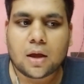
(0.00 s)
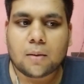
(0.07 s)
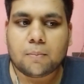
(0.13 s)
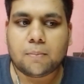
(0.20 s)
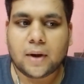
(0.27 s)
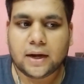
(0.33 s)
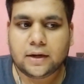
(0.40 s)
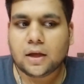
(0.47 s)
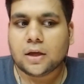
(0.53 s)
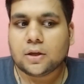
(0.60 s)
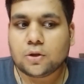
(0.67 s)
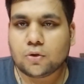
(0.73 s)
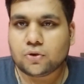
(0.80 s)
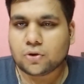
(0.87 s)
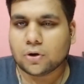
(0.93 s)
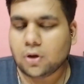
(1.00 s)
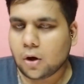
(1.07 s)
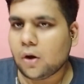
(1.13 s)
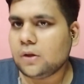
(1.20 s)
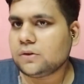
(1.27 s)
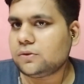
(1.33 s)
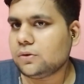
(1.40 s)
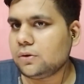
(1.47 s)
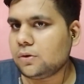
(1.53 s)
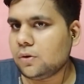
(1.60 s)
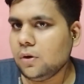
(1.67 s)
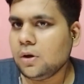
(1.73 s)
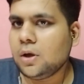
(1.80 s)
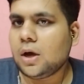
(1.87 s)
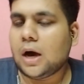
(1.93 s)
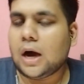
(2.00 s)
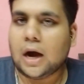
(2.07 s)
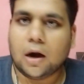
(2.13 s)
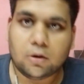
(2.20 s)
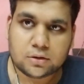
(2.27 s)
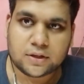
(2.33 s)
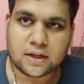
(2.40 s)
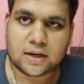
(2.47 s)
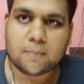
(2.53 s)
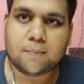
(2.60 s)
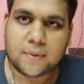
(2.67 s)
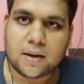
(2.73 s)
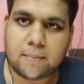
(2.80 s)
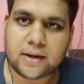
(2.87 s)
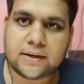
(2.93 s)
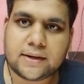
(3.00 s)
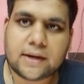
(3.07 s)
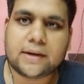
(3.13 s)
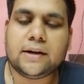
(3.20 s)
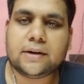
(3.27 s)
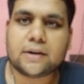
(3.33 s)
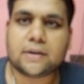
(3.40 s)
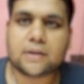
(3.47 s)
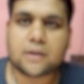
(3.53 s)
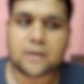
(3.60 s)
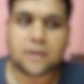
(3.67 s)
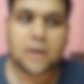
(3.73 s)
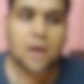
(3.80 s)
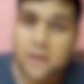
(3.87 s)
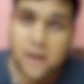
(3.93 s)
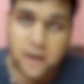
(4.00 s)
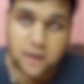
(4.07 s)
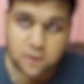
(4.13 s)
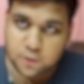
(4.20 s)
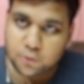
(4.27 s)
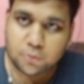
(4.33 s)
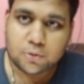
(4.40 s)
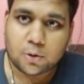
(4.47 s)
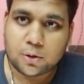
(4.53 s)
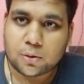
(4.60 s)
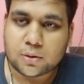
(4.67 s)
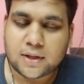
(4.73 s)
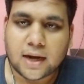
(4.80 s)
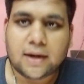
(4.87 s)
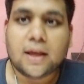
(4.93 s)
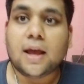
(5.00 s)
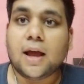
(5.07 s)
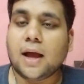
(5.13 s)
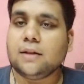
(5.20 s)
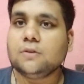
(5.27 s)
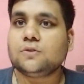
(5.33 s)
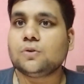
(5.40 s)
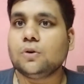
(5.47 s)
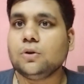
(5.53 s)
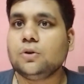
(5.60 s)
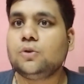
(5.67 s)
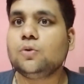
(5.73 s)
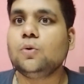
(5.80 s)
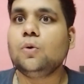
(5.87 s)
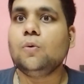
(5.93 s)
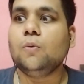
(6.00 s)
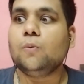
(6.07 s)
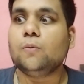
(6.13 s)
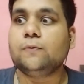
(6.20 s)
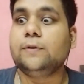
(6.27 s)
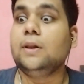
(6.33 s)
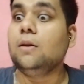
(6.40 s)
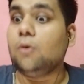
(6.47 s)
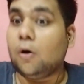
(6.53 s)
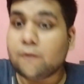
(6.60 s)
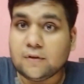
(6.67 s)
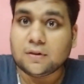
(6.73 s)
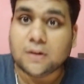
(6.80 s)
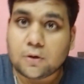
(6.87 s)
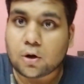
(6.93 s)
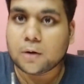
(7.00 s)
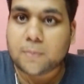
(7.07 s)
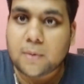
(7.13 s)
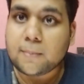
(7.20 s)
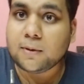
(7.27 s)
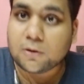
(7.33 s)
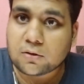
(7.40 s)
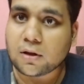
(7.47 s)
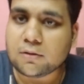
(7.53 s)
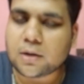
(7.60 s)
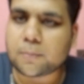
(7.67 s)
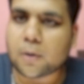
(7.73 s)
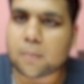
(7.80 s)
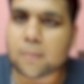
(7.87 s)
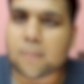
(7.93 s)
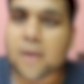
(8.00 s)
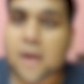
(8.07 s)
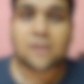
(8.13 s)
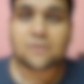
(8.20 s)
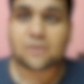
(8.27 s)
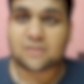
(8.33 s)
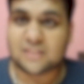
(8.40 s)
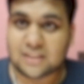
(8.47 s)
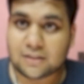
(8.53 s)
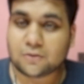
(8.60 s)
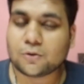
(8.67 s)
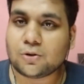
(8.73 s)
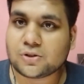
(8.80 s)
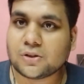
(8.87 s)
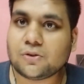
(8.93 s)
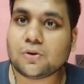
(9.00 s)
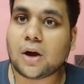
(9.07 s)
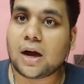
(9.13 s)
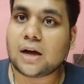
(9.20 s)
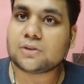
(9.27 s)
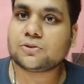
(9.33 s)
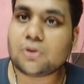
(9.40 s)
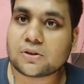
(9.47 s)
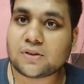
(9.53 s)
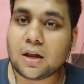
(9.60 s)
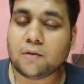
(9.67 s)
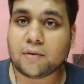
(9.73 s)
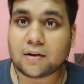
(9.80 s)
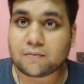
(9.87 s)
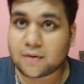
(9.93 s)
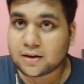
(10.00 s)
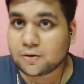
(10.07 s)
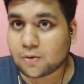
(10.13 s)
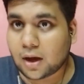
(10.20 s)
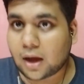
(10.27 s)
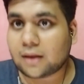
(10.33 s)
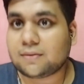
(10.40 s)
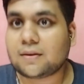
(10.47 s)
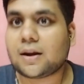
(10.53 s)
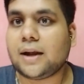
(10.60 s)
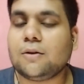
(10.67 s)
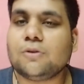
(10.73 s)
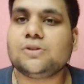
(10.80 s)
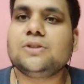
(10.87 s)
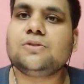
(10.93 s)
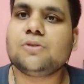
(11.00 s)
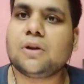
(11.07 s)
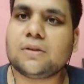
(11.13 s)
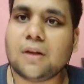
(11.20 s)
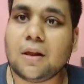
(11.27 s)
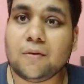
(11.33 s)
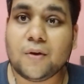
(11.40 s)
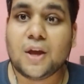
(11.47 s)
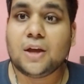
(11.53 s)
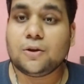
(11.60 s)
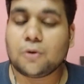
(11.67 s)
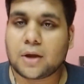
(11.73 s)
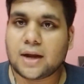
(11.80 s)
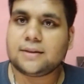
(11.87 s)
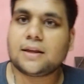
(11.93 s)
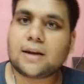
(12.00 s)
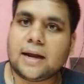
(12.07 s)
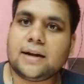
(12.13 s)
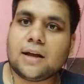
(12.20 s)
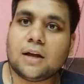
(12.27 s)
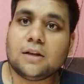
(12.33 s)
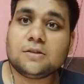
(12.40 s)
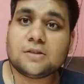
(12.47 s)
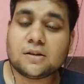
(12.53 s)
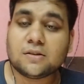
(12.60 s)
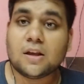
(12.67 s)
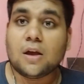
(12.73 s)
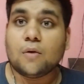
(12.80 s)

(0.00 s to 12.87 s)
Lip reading: but you should also know how they're implemented internally, and you don't know that, and so you will obviously not be able to solve that problem. So these questions you ask to yourself, and when you ask the right questions to yourself, you get the right answers.